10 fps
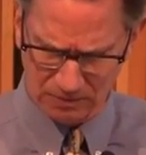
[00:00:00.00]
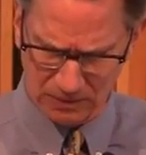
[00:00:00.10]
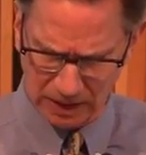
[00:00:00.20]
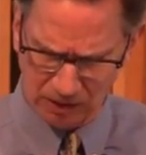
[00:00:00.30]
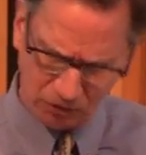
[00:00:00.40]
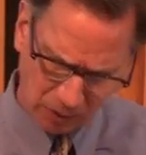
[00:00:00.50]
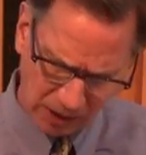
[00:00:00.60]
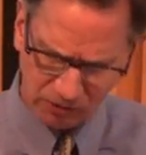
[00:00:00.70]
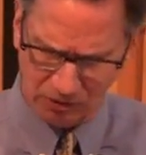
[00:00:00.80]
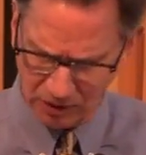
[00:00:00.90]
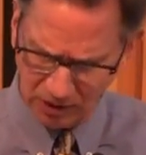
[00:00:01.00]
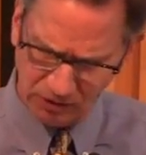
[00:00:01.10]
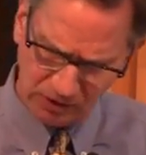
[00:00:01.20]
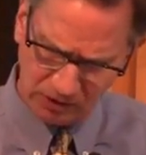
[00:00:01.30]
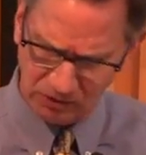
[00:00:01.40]
And as to why Syria is
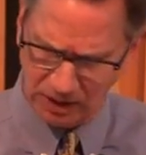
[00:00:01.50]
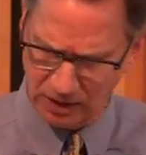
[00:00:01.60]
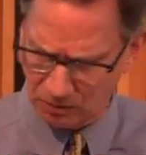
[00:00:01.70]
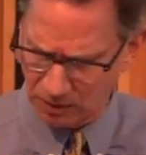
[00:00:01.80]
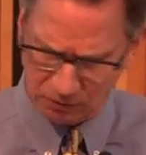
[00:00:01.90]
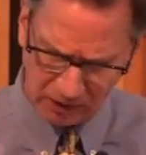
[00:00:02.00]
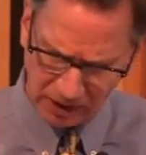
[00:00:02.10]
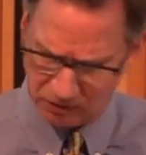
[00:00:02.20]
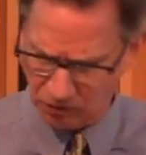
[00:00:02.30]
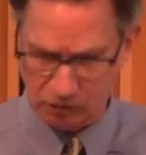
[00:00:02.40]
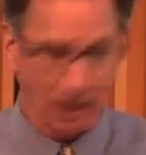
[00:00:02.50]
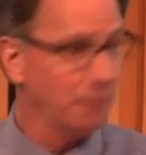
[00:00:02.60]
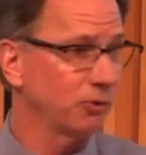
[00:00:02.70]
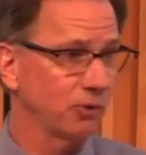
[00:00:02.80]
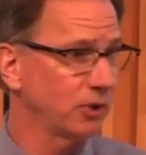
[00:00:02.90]
in the state they're in, friends, your
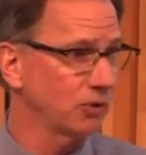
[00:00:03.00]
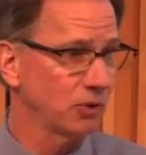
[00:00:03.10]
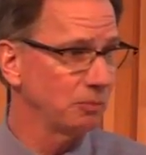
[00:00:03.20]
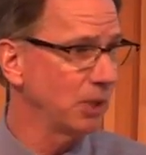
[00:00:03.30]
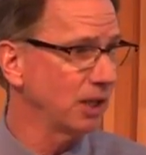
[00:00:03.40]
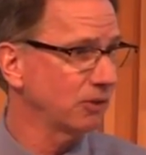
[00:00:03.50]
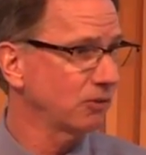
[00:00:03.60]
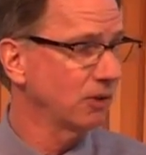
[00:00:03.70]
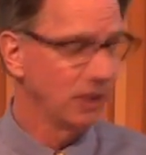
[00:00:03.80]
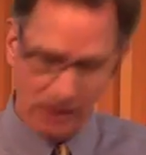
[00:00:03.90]
chapel's only 30 minutes.